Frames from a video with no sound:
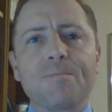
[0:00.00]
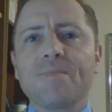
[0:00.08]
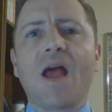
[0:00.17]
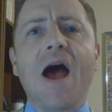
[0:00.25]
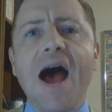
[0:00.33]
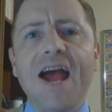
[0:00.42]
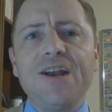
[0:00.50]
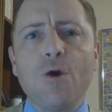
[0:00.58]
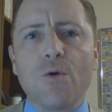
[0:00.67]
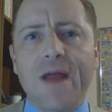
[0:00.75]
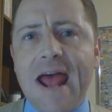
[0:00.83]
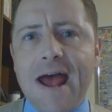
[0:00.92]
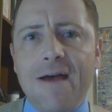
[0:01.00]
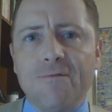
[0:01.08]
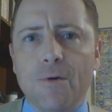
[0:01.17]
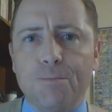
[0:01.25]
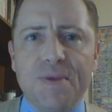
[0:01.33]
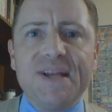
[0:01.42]
I don't have a
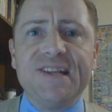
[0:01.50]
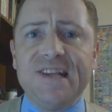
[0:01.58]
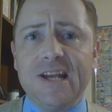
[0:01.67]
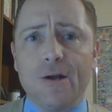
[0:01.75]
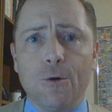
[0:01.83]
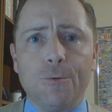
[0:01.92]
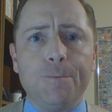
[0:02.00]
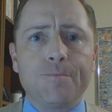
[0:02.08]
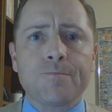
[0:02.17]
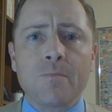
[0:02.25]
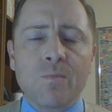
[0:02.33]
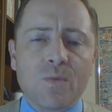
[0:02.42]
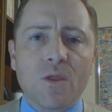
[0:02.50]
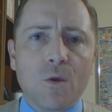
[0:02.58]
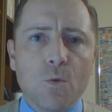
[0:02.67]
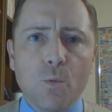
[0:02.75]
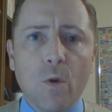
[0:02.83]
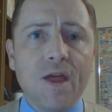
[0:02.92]
big deal
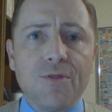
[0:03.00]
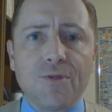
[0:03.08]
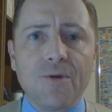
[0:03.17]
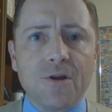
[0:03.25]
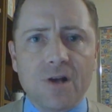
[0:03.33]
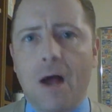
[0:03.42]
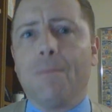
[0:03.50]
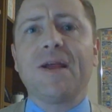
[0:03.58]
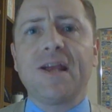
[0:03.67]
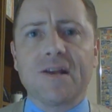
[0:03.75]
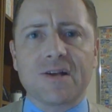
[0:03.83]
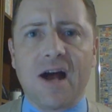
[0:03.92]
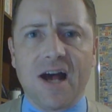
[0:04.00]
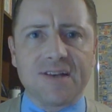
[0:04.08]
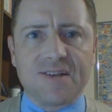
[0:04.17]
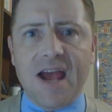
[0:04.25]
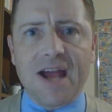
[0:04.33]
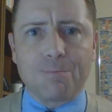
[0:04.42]
with coming in
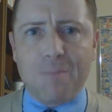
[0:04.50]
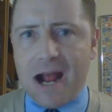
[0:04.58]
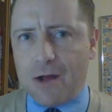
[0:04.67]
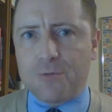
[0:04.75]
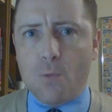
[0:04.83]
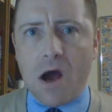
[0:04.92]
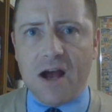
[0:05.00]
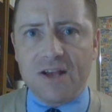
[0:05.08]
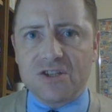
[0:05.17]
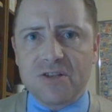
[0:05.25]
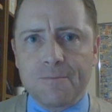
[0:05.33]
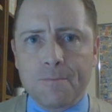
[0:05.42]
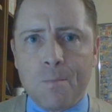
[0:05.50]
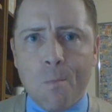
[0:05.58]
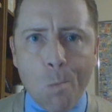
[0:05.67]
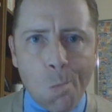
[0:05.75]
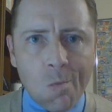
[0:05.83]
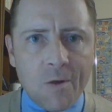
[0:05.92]
contact mouthwise
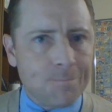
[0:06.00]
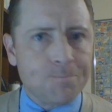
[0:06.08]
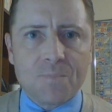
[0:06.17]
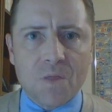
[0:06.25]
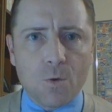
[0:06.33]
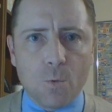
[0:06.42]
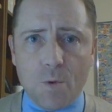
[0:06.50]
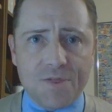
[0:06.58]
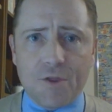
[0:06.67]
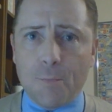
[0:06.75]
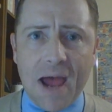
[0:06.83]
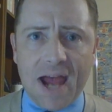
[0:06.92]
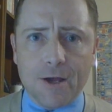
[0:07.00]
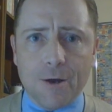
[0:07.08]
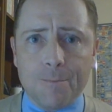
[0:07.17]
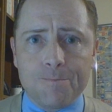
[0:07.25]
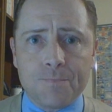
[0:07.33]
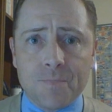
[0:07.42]
with tobacco.
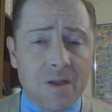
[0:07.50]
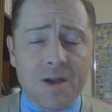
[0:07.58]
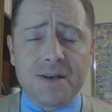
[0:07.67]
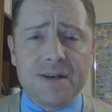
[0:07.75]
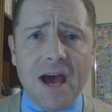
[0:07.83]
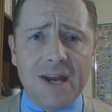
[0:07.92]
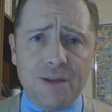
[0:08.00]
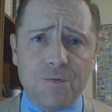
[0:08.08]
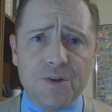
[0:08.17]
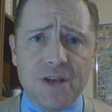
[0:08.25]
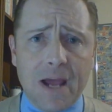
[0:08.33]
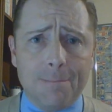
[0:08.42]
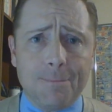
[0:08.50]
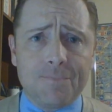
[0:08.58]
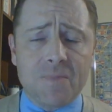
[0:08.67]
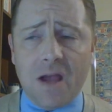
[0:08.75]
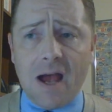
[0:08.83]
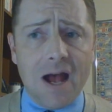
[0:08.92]
Not even dip.
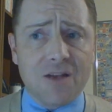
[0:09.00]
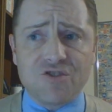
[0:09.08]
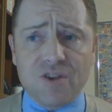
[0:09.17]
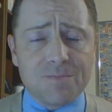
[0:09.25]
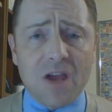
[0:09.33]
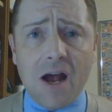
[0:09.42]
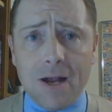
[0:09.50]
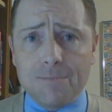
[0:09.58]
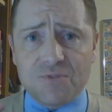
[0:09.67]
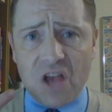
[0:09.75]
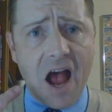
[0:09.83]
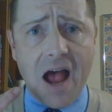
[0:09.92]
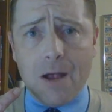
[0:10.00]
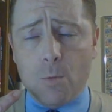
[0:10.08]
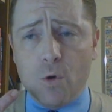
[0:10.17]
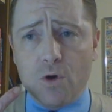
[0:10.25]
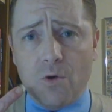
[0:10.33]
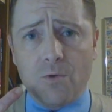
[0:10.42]
Uh, sometimes I
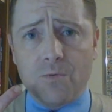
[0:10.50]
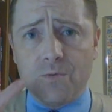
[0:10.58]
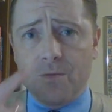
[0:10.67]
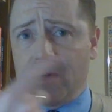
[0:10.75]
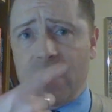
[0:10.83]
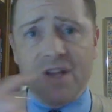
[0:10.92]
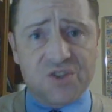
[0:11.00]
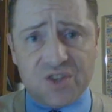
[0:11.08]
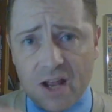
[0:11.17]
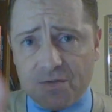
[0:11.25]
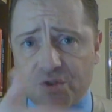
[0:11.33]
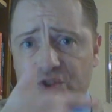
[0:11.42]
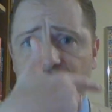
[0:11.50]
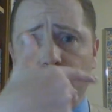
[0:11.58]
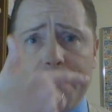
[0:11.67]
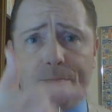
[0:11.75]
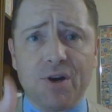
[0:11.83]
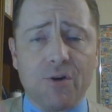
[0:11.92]
will, instead of
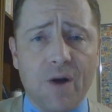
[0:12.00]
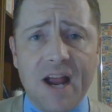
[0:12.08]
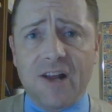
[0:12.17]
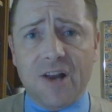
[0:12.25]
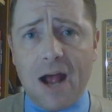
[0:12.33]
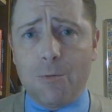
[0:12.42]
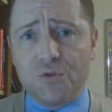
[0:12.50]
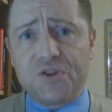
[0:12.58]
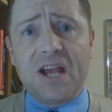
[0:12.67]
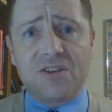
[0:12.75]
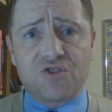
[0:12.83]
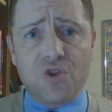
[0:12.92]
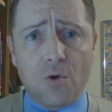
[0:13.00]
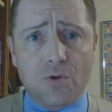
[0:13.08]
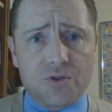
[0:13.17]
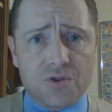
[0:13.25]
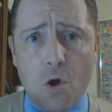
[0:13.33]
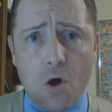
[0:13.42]
sweeping around, I will take
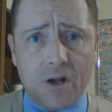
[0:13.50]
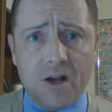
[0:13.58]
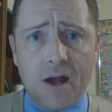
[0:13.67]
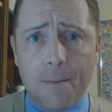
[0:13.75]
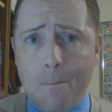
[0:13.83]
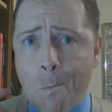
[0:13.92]
Stoker's long cut